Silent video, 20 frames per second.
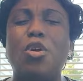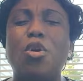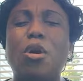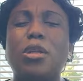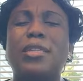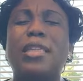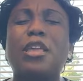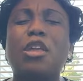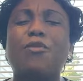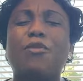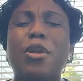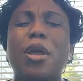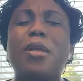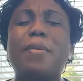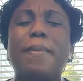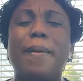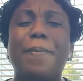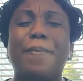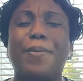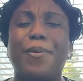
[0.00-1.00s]
God, thank you for
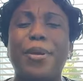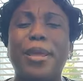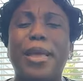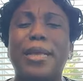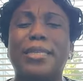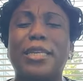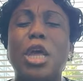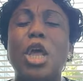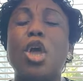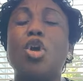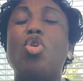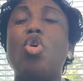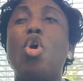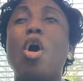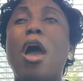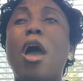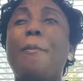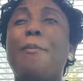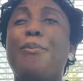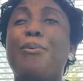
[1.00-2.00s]
hearing my prayers. God,
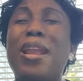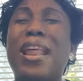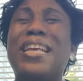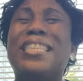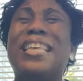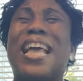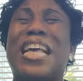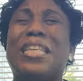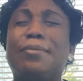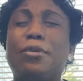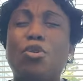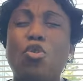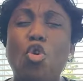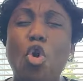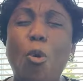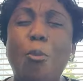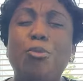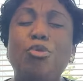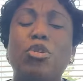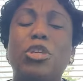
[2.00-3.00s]
I pray that as we
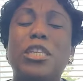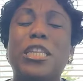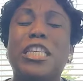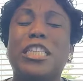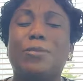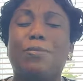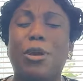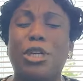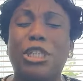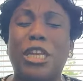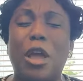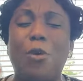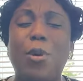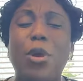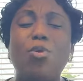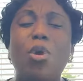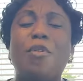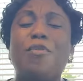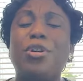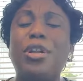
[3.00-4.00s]
open to see this special
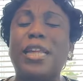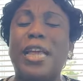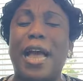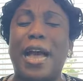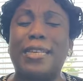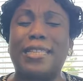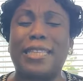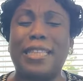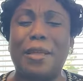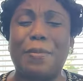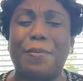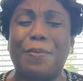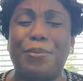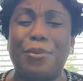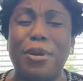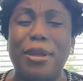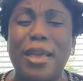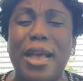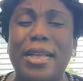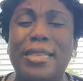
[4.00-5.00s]
when you are already answer the
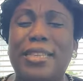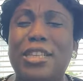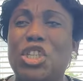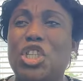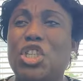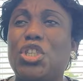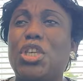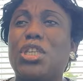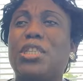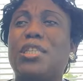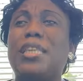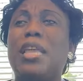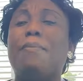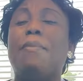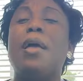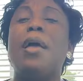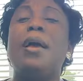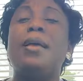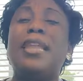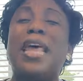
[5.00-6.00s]
prayers in Jesus'
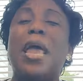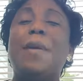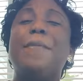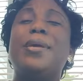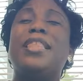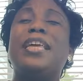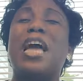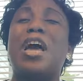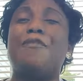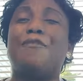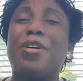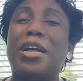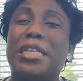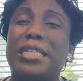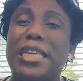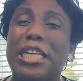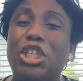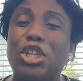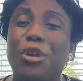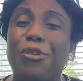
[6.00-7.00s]
name, that I may take
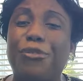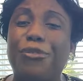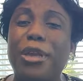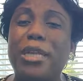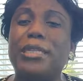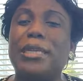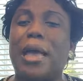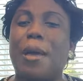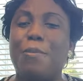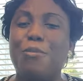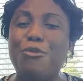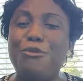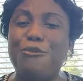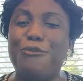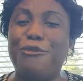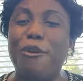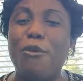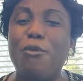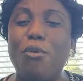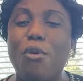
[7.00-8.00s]
advantage of it and move
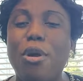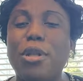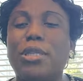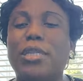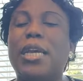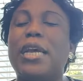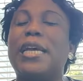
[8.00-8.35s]
forward